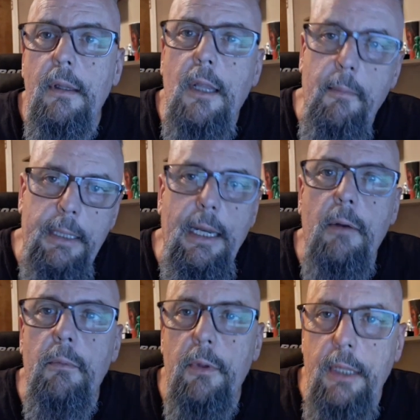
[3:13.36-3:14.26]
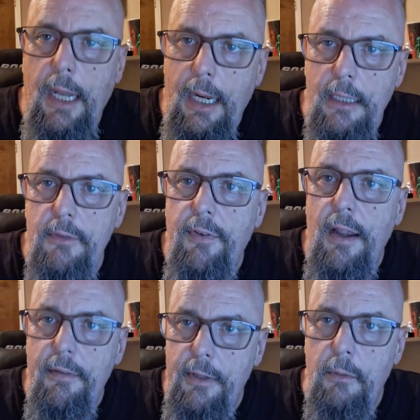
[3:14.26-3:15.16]
coming down with the
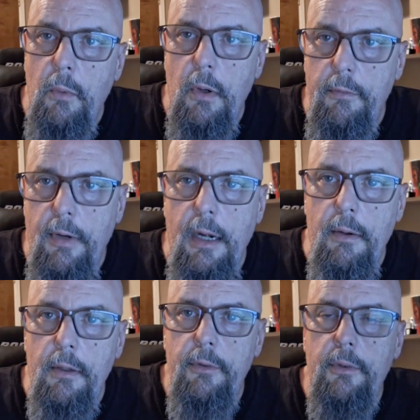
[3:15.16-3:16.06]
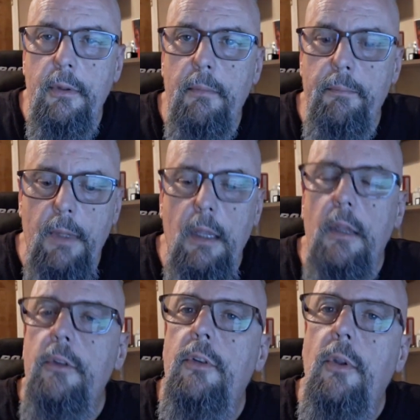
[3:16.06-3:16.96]
H5N1 virus.
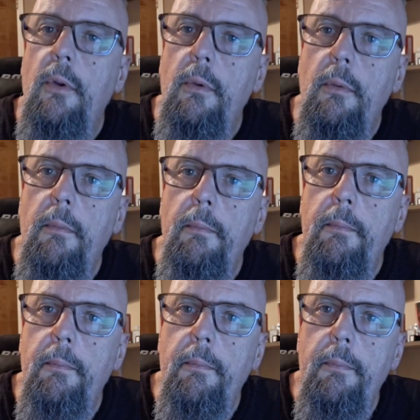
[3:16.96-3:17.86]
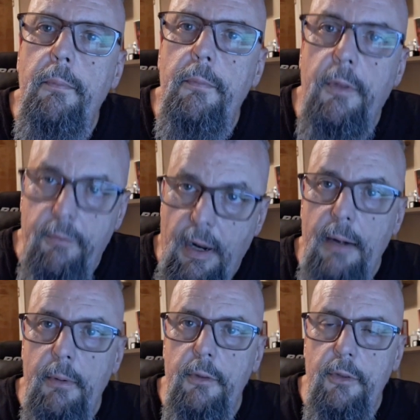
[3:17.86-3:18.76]
So the
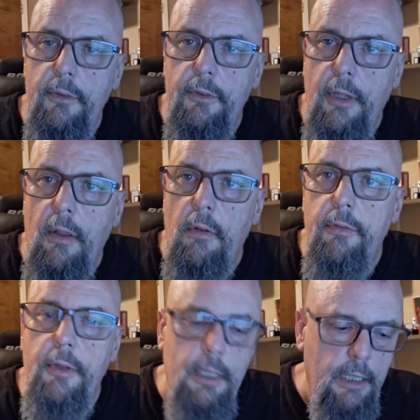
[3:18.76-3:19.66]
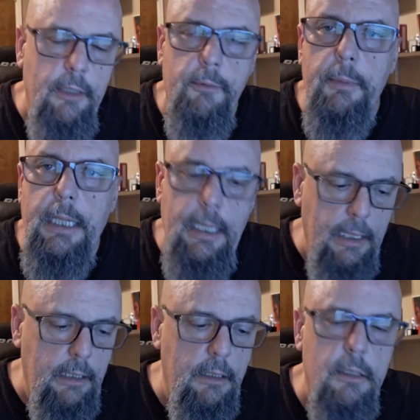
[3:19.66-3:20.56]
virus itself is
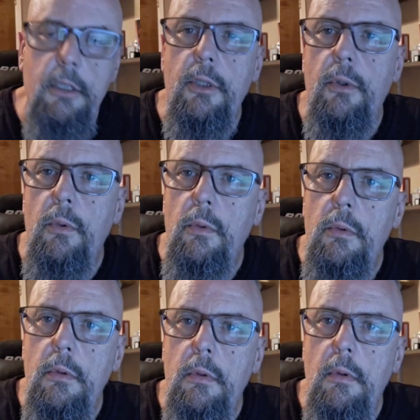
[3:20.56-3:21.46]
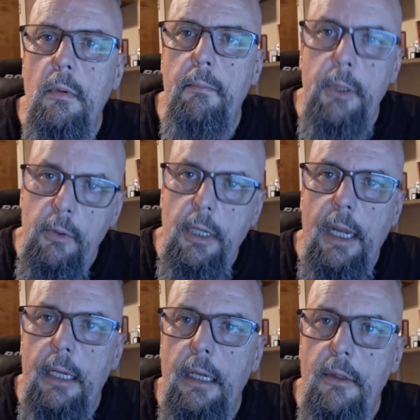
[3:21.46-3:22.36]
beginning to
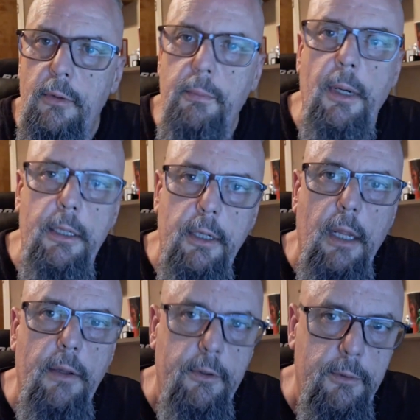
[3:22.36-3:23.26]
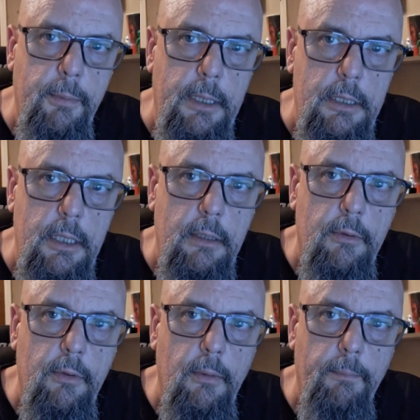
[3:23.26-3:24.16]
mutate and spread to other
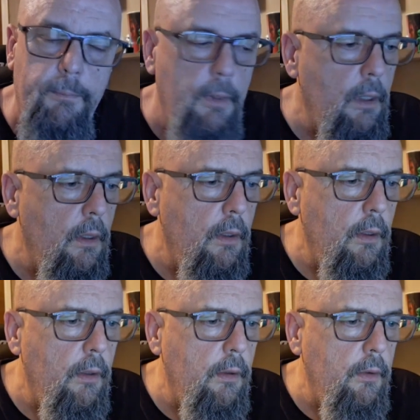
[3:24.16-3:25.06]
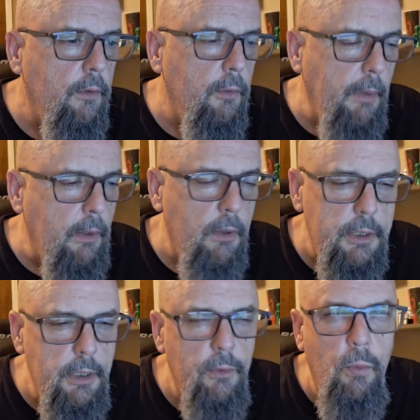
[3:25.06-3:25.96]
species. So my
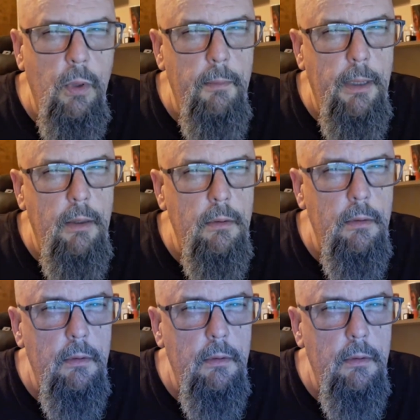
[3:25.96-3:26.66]
question is, what about